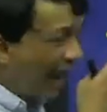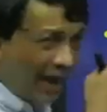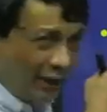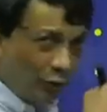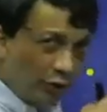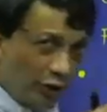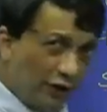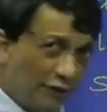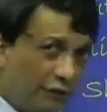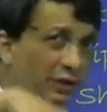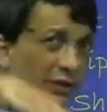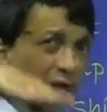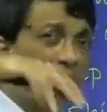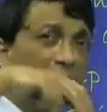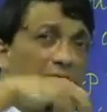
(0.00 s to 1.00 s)
and you
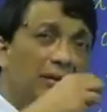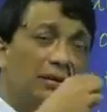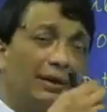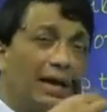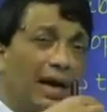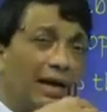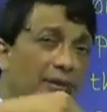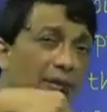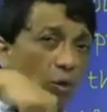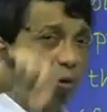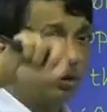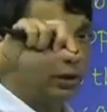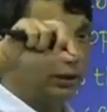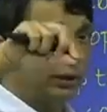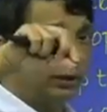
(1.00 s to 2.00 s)
shift the cylindrical axis
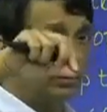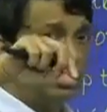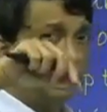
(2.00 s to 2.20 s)
accordingly.